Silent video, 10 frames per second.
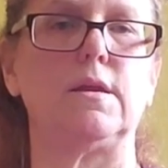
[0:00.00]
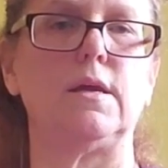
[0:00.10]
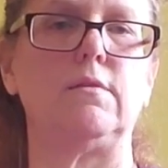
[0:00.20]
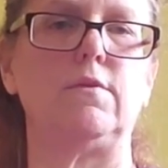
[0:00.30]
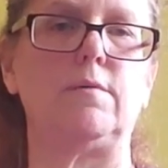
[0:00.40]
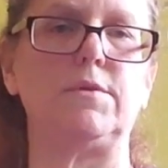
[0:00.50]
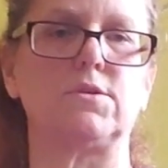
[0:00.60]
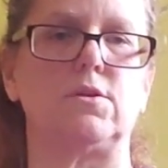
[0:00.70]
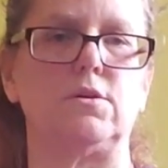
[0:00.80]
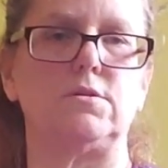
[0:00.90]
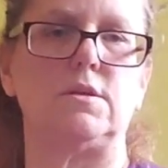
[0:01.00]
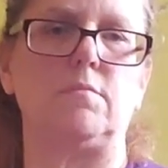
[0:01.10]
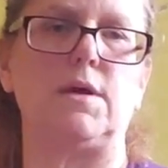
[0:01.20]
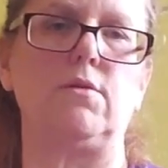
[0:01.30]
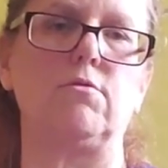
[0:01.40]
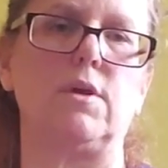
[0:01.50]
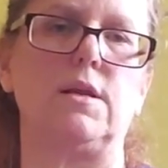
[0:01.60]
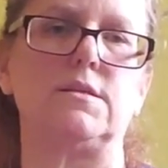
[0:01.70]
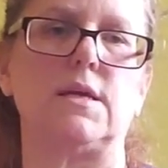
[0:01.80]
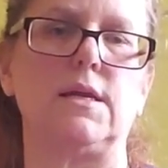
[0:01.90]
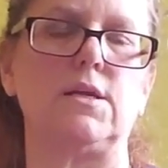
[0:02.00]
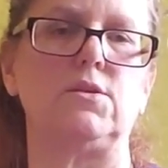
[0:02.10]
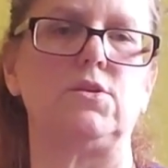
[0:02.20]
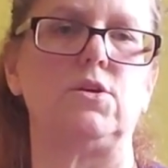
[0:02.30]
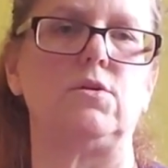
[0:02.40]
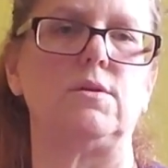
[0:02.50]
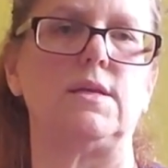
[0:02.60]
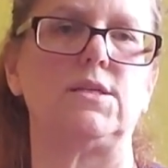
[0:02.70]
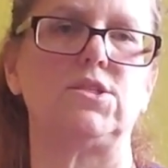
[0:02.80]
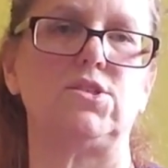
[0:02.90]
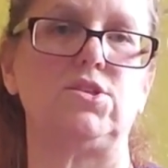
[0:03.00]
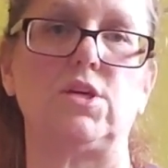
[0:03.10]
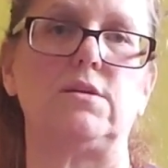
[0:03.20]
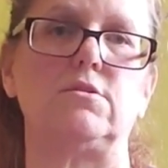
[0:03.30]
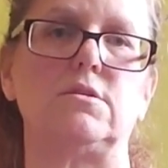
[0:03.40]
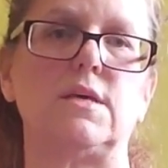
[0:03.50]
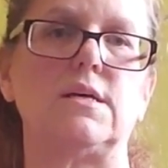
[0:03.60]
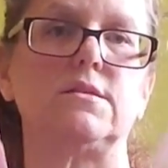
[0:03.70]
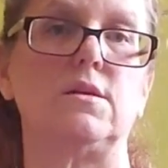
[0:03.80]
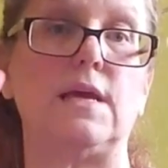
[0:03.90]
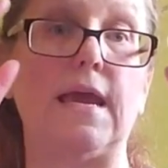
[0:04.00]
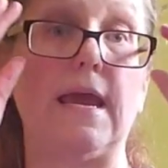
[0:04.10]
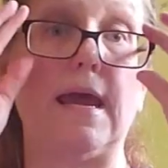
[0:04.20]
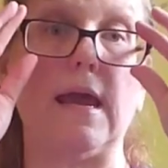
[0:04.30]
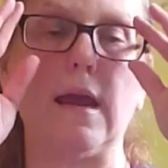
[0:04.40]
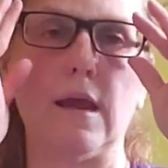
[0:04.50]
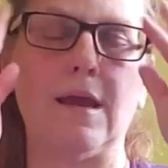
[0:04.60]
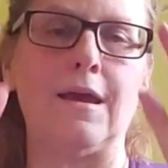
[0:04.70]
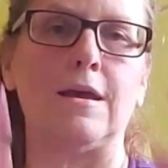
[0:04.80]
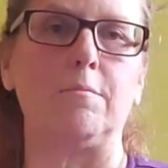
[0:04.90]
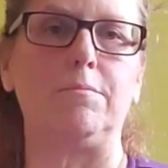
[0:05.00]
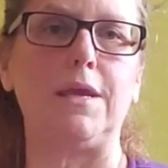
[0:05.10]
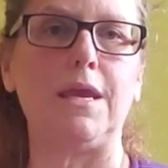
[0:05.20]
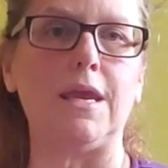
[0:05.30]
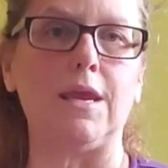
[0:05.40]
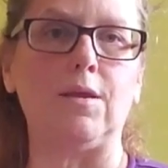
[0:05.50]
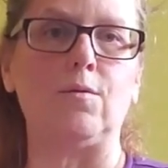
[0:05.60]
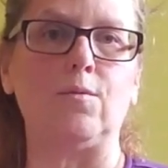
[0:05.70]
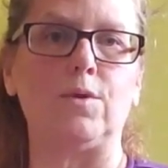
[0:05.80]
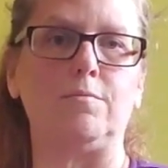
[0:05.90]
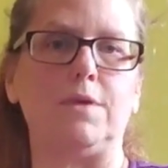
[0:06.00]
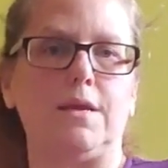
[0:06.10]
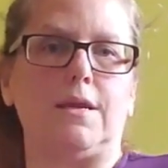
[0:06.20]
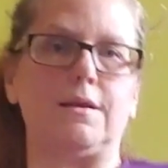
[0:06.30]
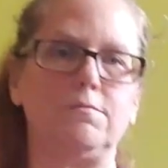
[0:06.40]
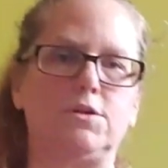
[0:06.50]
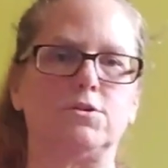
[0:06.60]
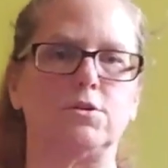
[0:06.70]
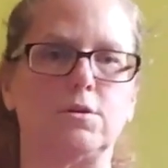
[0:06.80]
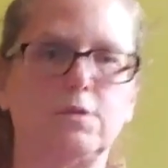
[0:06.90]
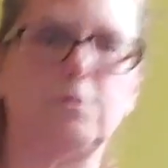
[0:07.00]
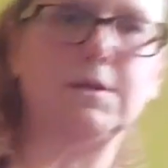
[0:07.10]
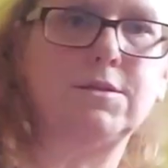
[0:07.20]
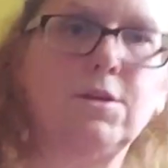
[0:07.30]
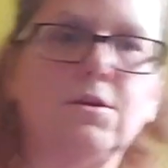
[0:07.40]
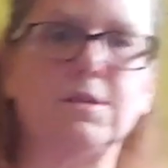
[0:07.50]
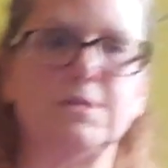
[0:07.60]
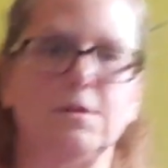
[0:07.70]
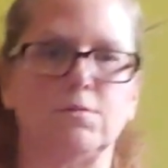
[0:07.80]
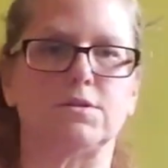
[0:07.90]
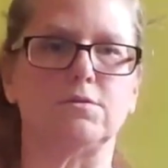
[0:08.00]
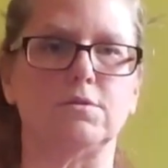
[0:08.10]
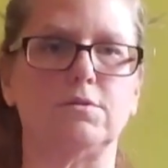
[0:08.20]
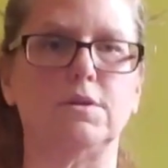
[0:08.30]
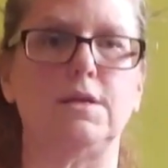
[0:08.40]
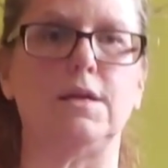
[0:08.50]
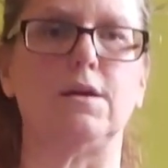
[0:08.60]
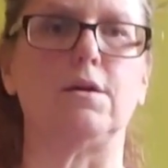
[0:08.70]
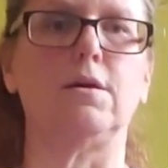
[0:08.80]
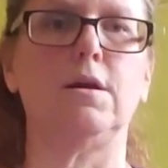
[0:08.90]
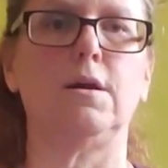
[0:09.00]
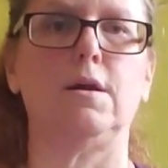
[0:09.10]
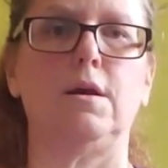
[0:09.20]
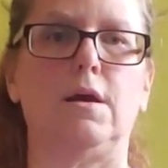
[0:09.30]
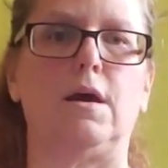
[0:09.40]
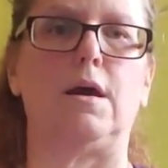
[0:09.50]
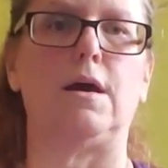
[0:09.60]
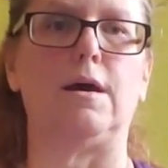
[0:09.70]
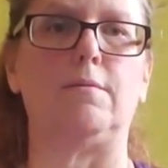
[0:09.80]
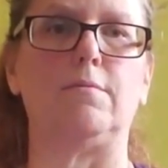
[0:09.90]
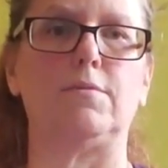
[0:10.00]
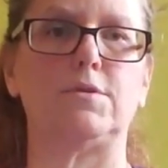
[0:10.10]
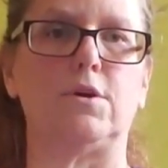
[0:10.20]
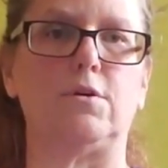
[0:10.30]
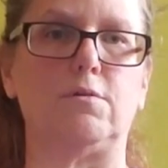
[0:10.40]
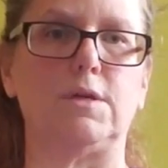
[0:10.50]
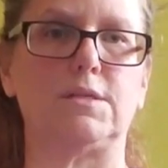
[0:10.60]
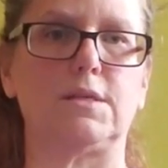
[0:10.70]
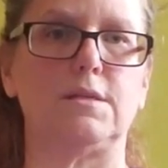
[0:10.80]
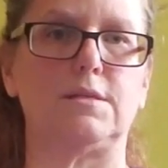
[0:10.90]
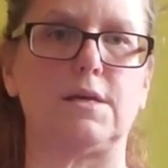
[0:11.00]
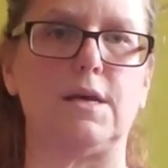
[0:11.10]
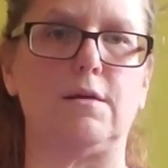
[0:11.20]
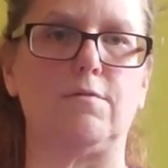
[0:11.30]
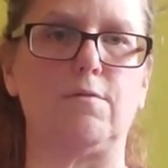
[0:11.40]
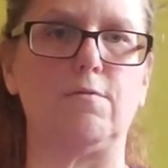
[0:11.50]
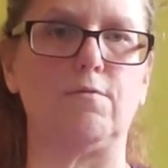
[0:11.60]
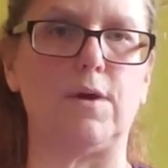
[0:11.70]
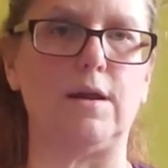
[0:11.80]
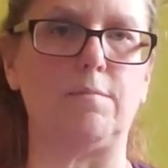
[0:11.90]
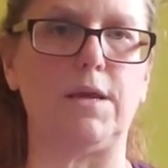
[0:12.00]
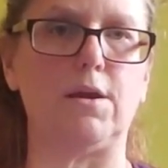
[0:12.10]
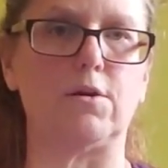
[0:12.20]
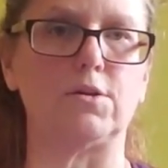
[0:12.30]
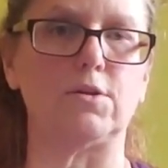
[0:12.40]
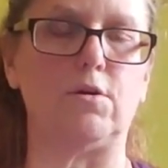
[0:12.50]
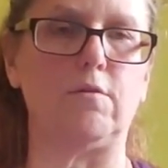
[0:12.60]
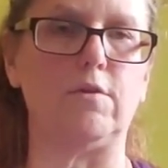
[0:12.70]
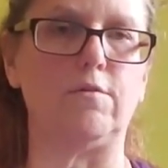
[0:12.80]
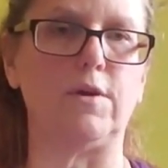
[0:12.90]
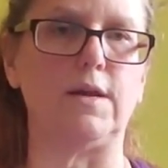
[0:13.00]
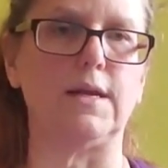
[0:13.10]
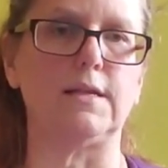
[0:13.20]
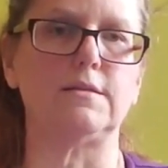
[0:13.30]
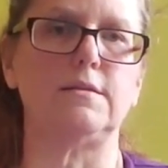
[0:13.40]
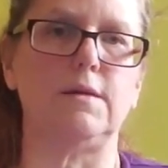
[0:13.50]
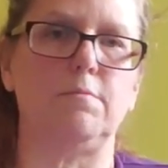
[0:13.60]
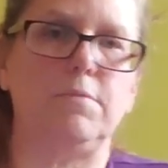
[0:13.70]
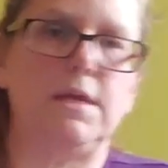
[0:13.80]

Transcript: kind of up as close into my groin as I can do, and that's just Janu Sirsasana A. B would be, let me turn a little bit so you can see what's going on here. So it's kind of right up here, sole of the foot against it.